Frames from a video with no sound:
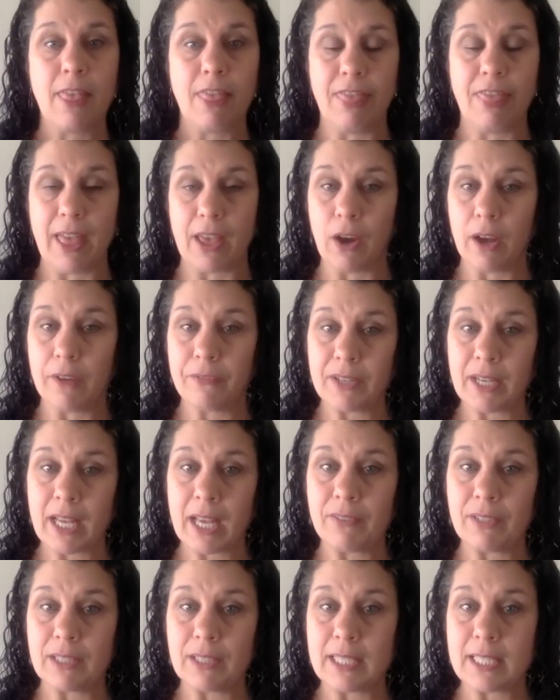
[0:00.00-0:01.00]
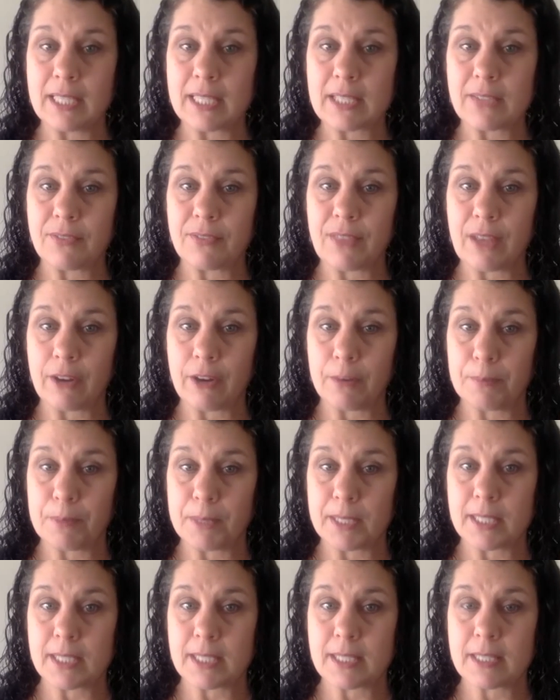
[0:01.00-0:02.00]
They often have a list of
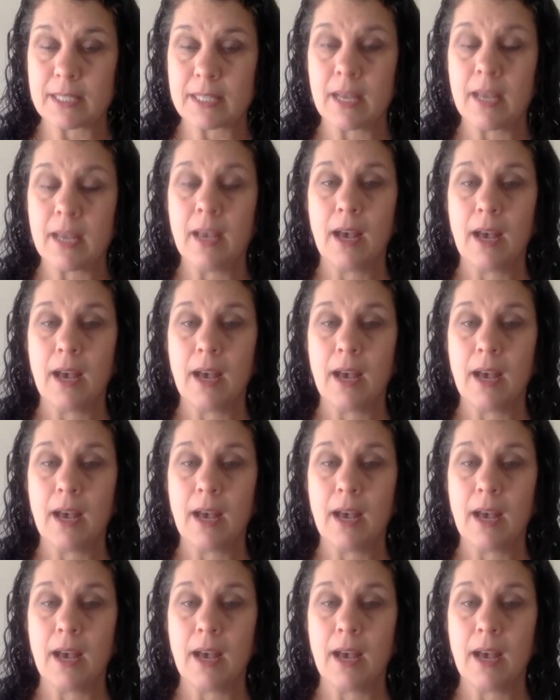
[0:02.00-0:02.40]
therapists